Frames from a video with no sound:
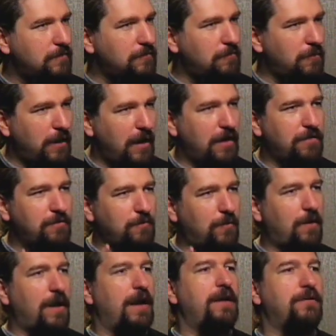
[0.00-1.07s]
with
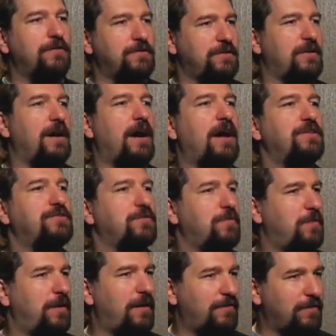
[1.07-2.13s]
wine or scotch or
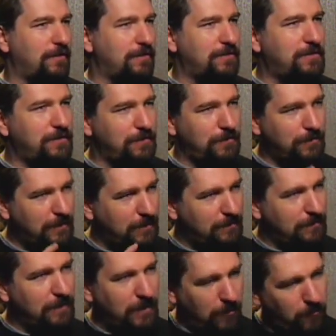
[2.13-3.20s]
whatever to,
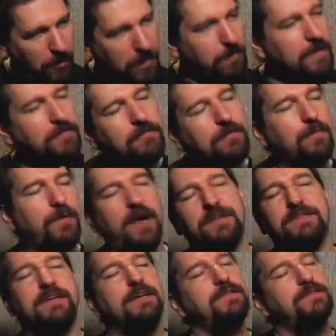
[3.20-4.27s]
you know, walk me through the
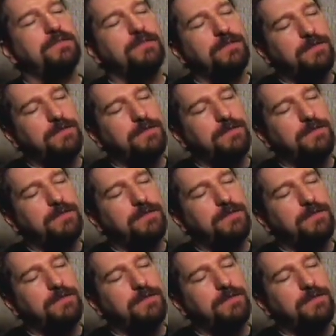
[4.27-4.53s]
process? Yes.